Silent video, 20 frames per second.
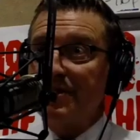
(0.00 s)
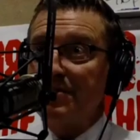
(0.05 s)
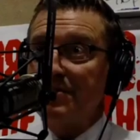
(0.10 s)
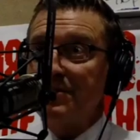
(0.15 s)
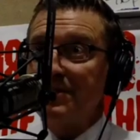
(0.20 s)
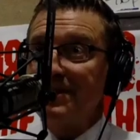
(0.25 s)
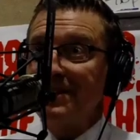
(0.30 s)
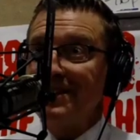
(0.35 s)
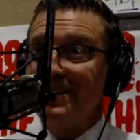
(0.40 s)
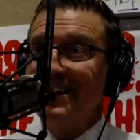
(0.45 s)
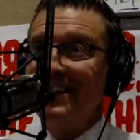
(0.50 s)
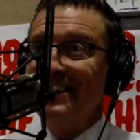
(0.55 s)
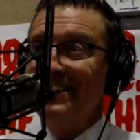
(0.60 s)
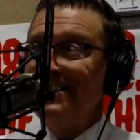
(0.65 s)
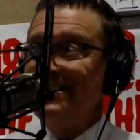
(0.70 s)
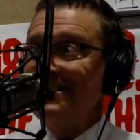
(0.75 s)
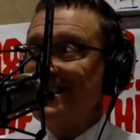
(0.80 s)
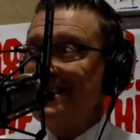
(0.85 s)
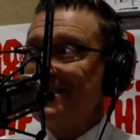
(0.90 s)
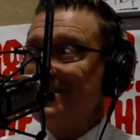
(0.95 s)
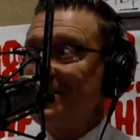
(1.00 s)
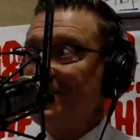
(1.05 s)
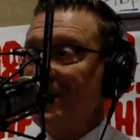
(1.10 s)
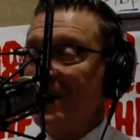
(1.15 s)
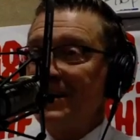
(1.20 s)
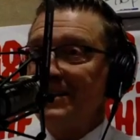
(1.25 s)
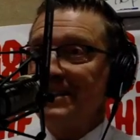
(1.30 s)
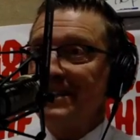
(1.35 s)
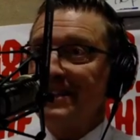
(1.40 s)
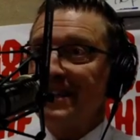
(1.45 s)
from since
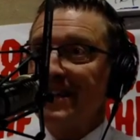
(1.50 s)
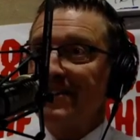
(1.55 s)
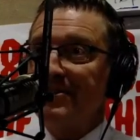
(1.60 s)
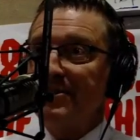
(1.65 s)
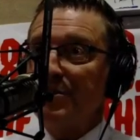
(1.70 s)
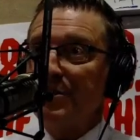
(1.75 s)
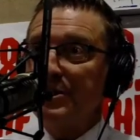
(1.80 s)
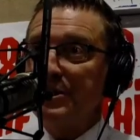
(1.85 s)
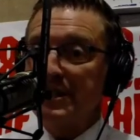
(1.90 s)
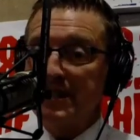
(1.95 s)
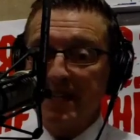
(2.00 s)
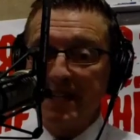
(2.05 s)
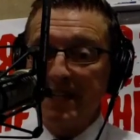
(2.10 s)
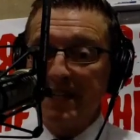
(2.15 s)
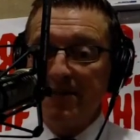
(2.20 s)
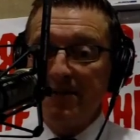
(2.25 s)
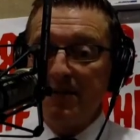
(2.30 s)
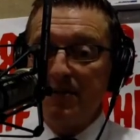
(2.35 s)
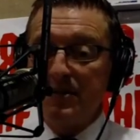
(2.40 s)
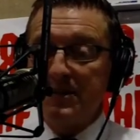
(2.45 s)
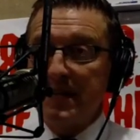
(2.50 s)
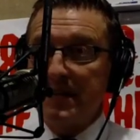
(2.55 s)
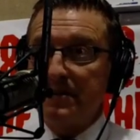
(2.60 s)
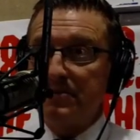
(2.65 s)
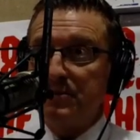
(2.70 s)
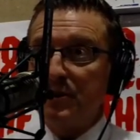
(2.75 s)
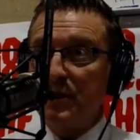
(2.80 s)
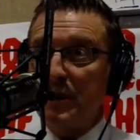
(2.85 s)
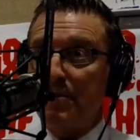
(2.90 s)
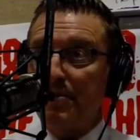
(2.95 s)
2011, where it was
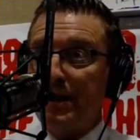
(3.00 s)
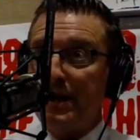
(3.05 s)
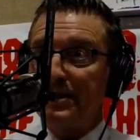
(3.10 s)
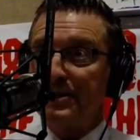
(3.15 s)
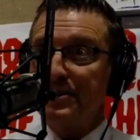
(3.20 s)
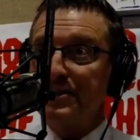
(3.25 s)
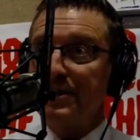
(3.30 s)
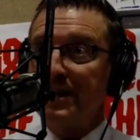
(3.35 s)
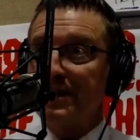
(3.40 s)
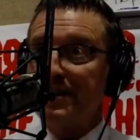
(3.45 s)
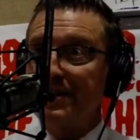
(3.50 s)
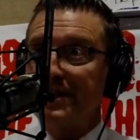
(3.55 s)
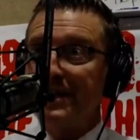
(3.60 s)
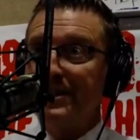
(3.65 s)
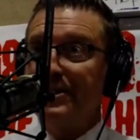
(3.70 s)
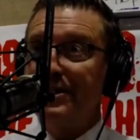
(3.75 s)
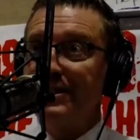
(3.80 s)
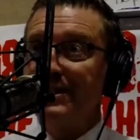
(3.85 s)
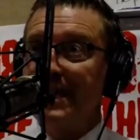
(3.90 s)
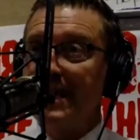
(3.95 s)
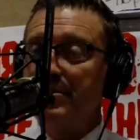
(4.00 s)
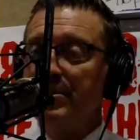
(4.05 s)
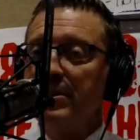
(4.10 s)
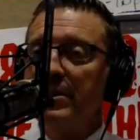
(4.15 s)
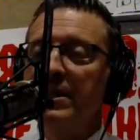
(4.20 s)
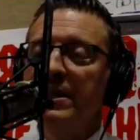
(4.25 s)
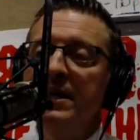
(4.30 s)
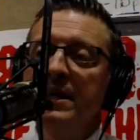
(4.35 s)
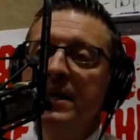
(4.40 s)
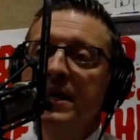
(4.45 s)
like doing a puzzle on her kitchen
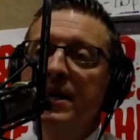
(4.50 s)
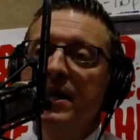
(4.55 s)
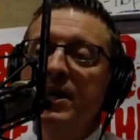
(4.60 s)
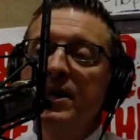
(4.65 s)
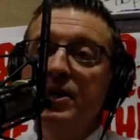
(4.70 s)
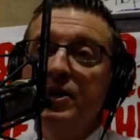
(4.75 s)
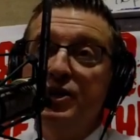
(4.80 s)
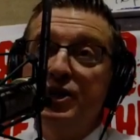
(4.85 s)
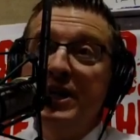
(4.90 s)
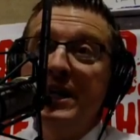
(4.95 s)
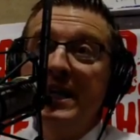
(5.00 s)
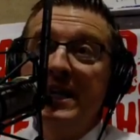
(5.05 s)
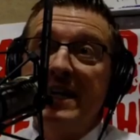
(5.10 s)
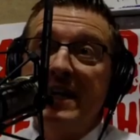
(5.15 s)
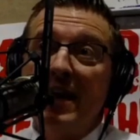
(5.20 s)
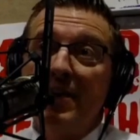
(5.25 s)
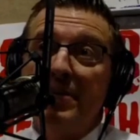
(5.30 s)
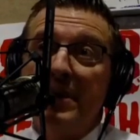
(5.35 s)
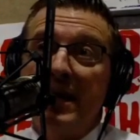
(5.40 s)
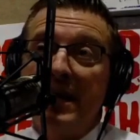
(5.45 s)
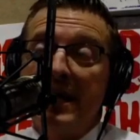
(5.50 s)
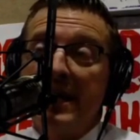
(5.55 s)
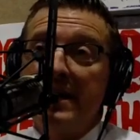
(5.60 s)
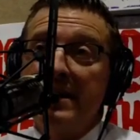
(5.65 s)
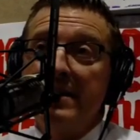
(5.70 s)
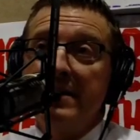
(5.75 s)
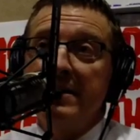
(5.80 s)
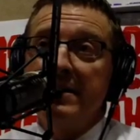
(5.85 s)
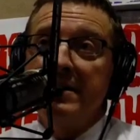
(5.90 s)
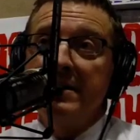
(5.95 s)
table. She ended up
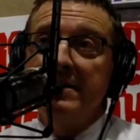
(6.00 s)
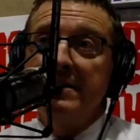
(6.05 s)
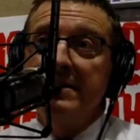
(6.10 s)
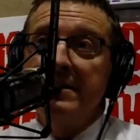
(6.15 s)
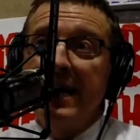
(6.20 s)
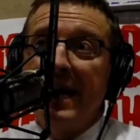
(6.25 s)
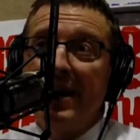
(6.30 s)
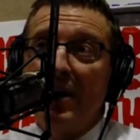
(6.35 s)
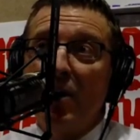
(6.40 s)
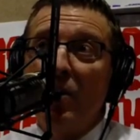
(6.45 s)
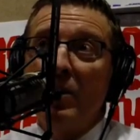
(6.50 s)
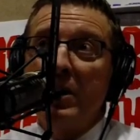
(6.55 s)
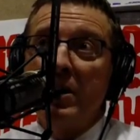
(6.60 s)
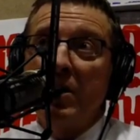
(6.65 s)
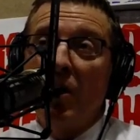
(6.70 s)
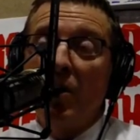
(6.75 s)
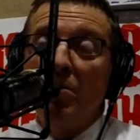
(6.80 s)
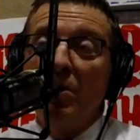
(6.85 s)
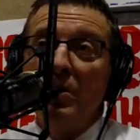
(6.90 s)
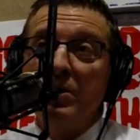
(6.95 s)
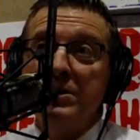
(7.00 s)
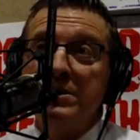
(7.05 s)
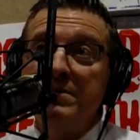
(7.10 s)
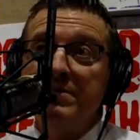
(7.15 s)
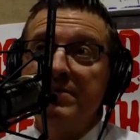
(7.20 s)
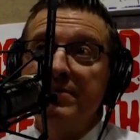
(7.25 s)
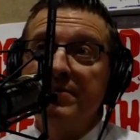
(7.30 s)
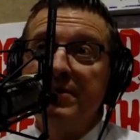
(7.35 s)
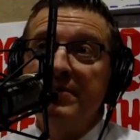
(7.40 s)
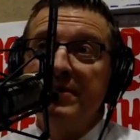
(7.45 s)
getting not only
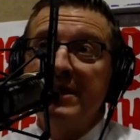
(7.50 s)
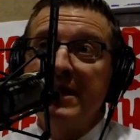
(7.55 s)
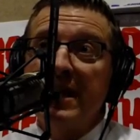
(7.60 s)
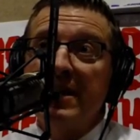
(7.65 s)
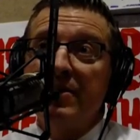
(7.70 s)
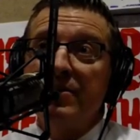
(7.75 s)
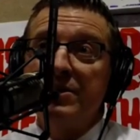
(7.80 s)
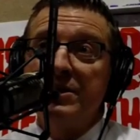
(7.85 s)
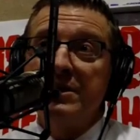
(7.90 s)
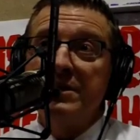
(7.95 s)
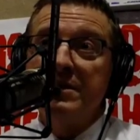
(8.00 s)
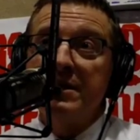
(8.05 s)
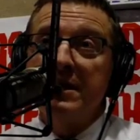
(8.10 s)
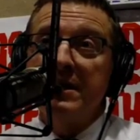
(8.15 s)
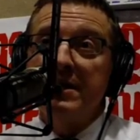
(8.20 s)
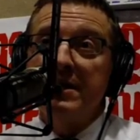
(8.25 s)
almost $50